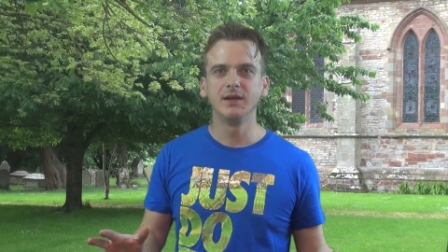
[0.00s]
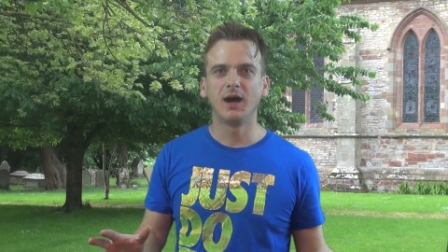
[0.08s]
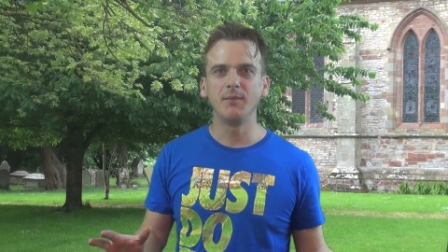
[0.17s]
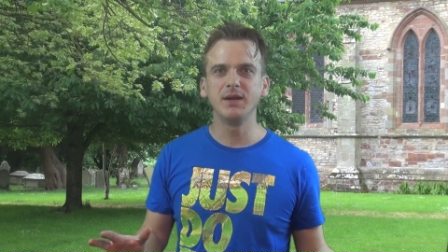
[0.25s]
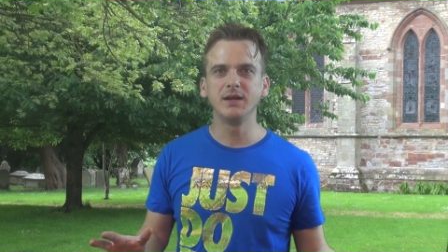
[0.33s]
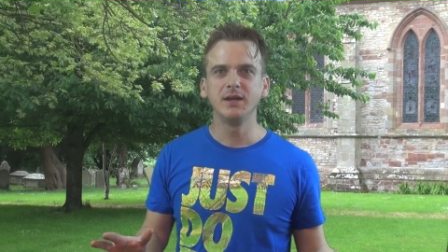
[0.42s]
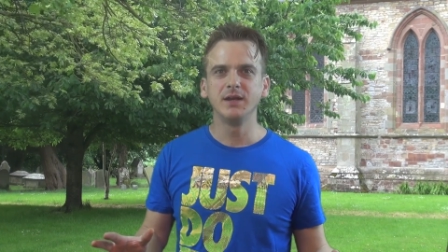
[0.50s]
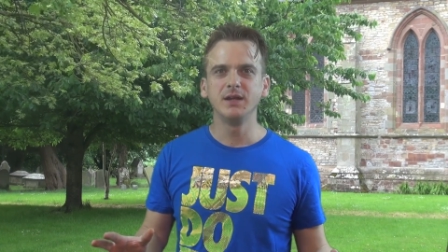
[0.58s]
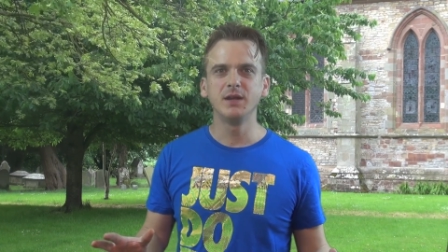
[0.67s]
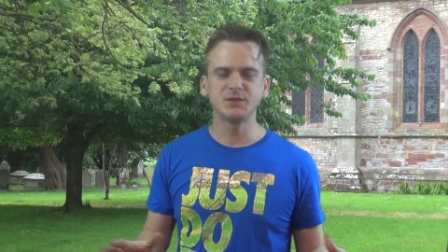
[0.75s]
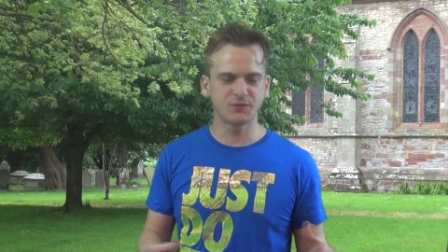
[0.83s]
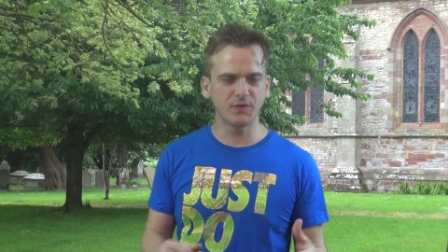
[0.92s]
I mean,
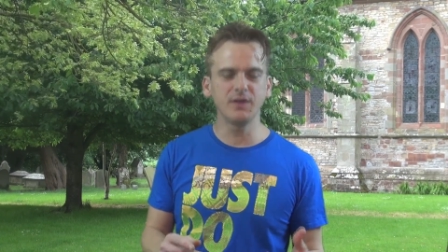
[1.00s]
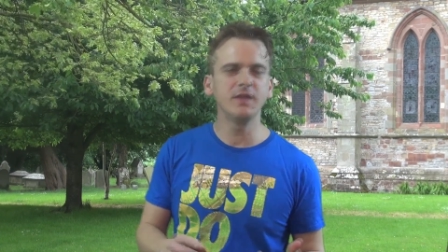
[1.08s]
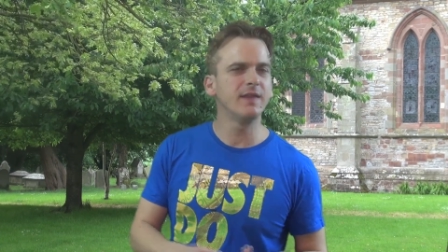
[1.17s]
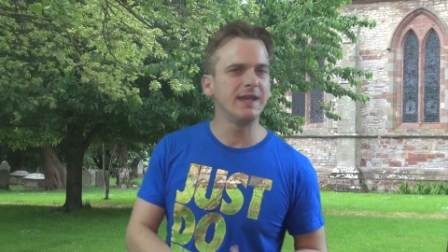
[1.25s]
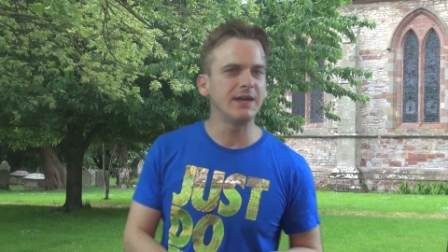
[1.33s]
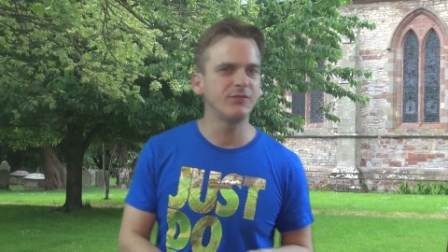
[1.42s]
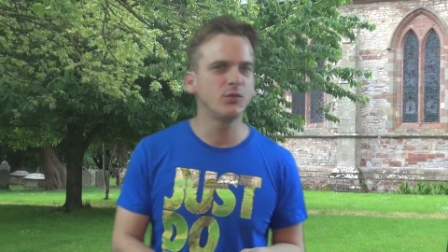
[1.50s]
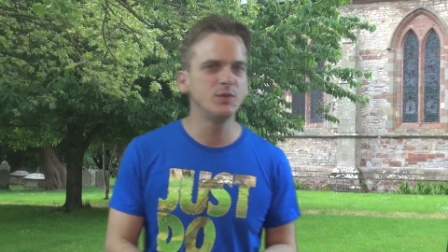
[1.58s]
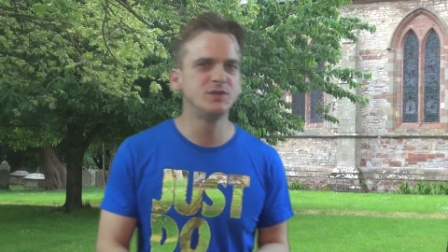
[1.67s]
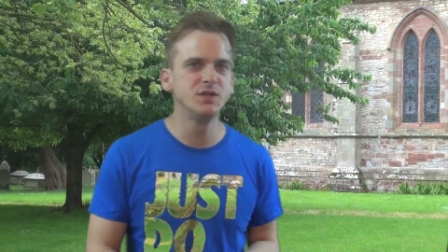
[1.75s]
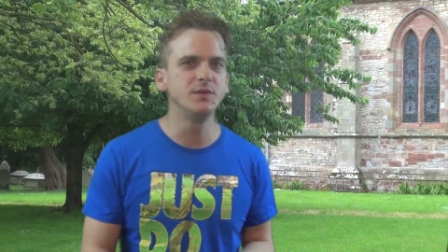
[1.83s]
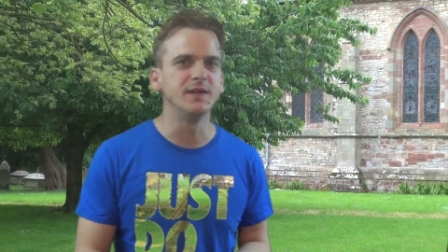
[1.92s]
you know, it's funny that the left
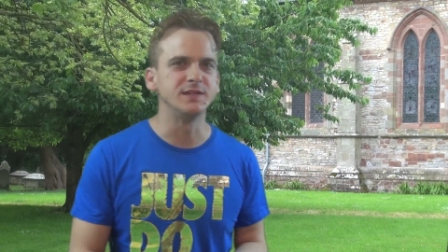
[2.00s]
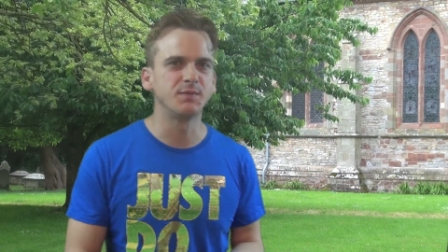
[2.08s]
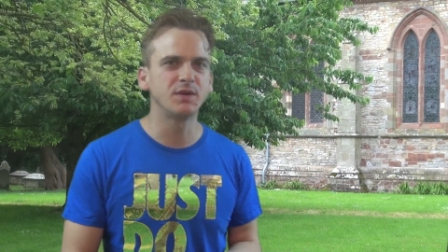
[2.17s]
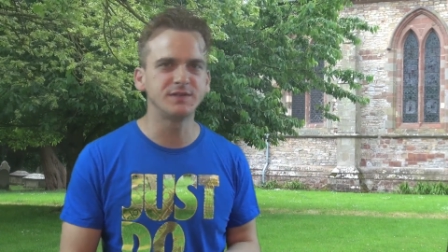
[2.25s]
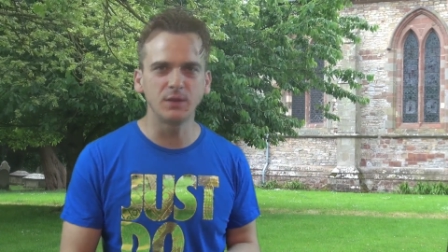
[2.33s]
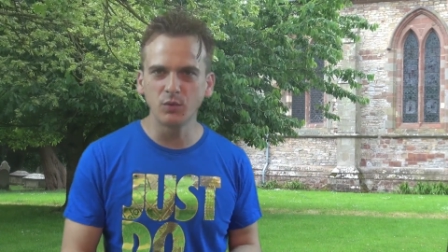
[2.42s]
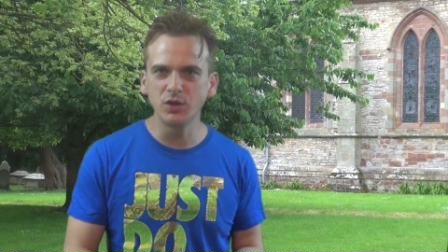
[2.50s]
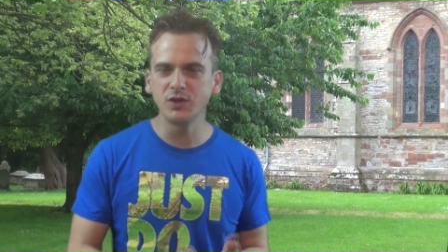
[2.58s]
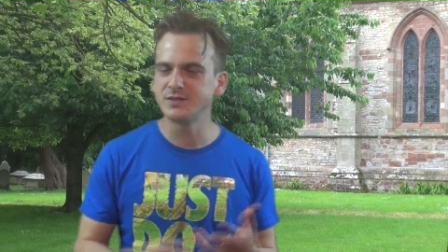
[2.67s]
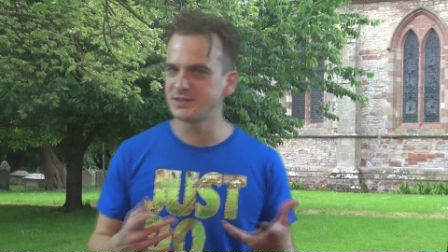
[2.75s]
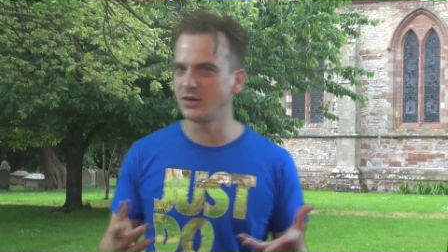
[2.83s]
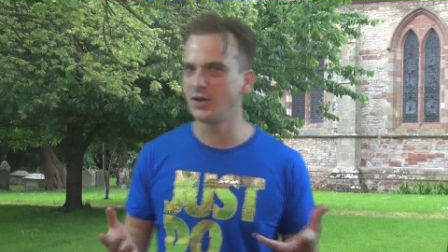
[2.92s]
always do this, because they wouldn't
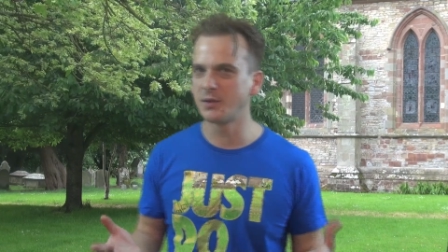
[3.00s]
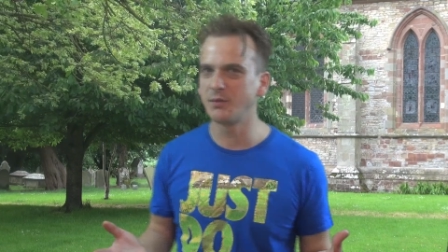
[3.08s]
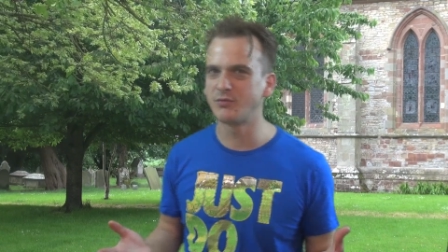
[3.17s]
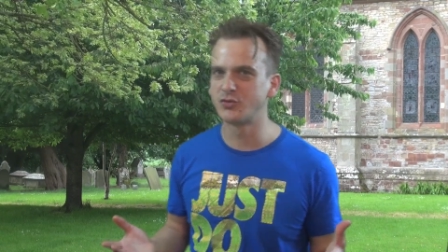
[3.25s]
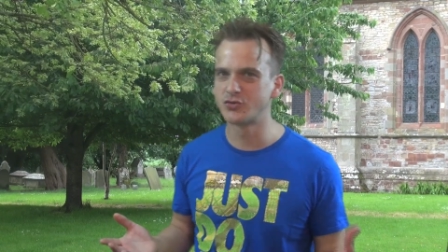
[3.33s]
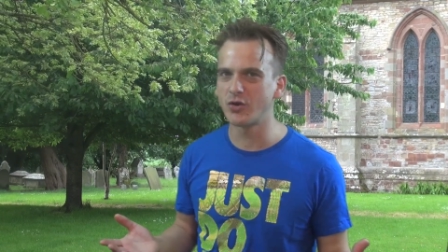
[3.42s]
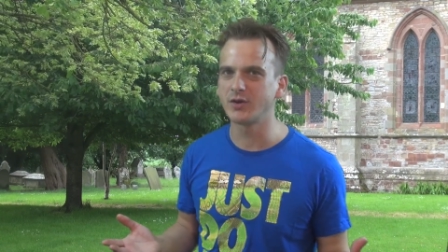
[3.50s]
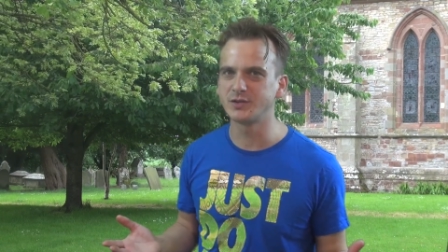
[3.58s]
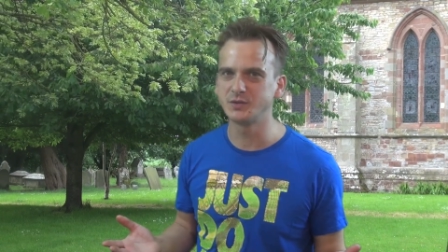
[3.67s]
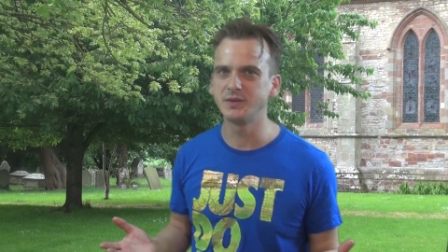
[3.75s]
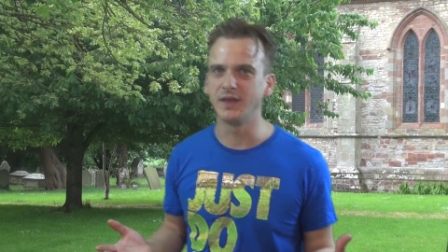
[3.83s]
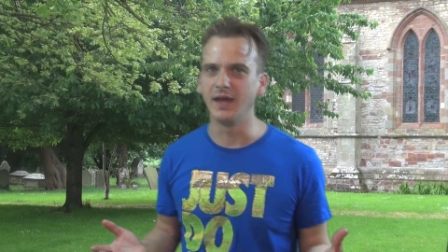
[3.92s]
use this argument for
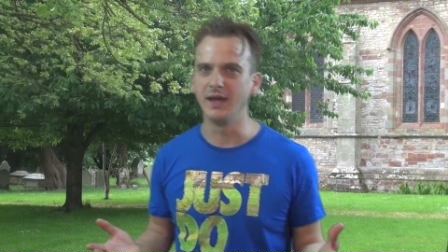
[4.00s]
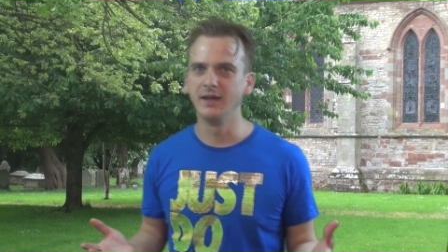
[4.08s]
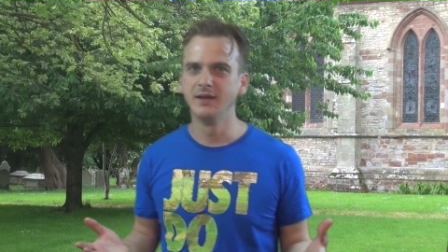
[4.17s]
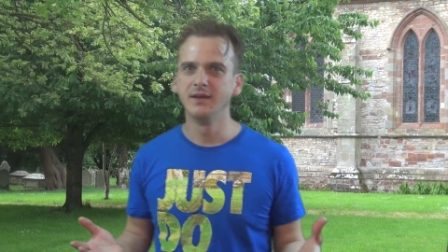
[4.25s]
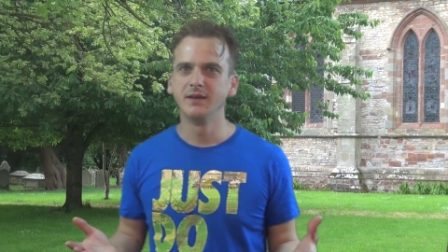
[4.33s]
drugs, would they?